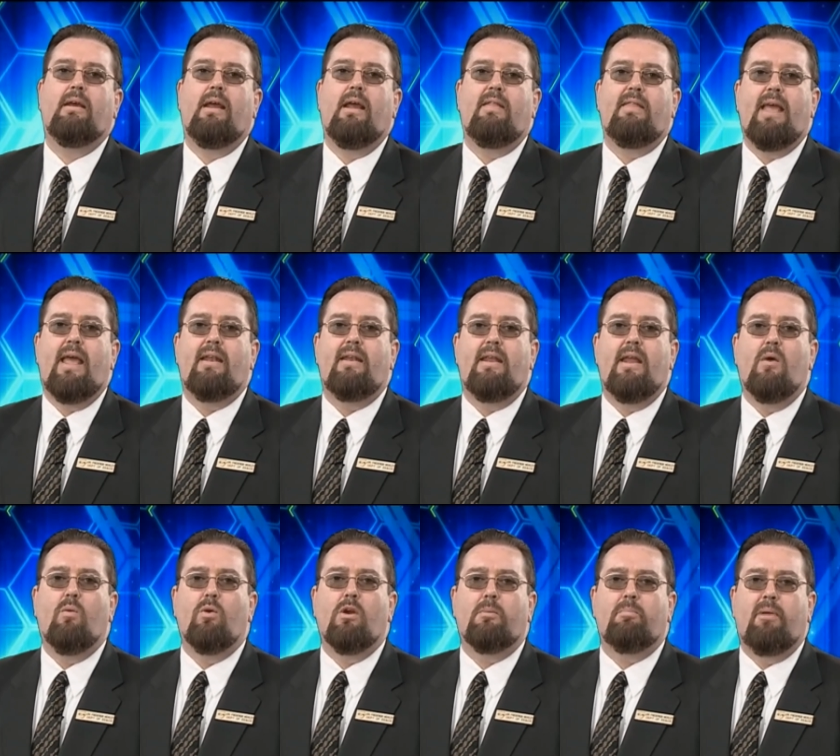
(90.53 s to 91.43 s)
and that
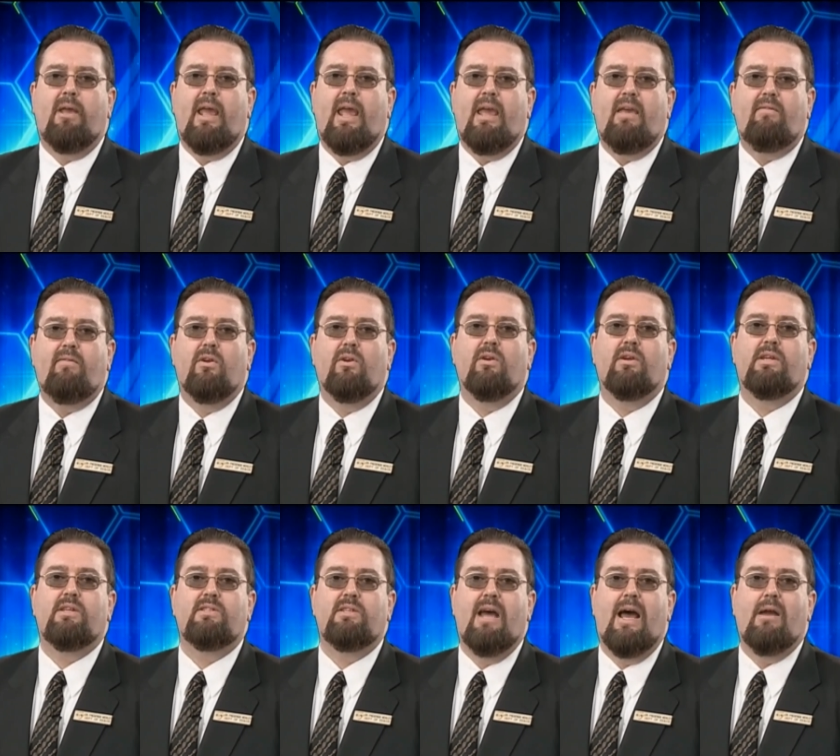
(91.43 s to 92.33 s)
network behavior
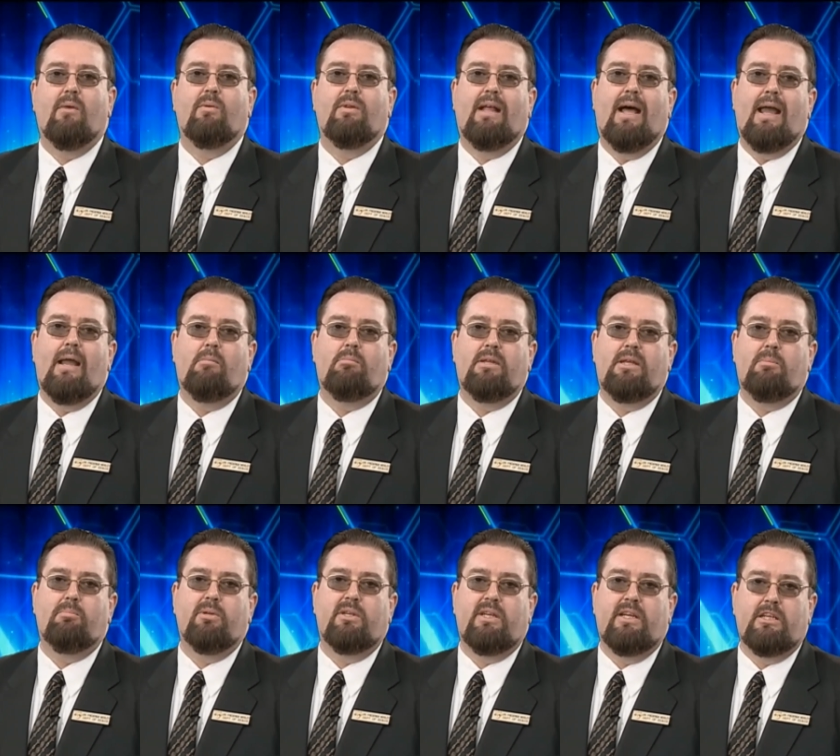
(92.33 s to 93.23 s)
is not
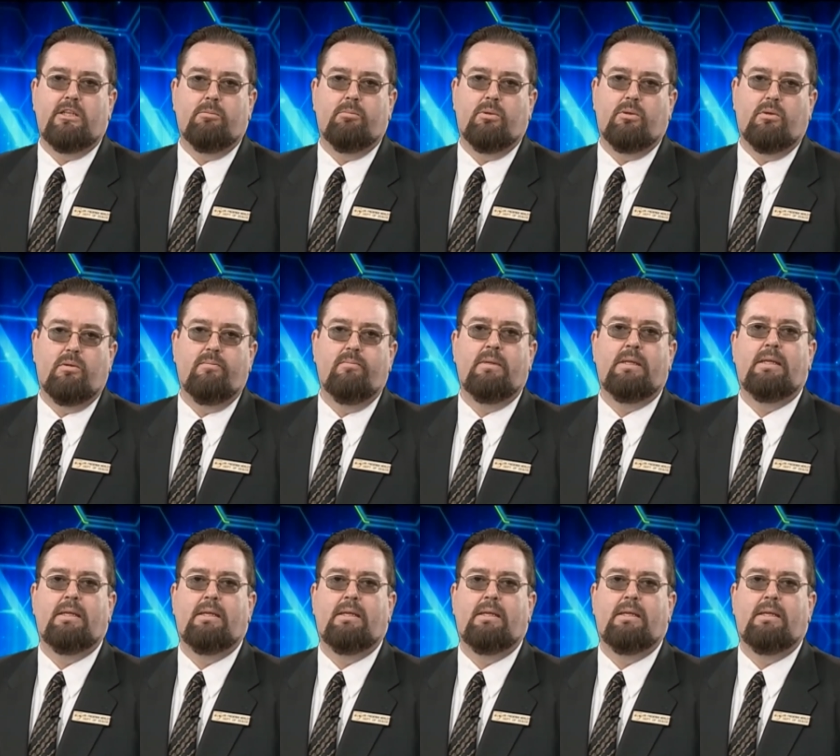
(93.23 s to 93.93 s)
reliably predictable.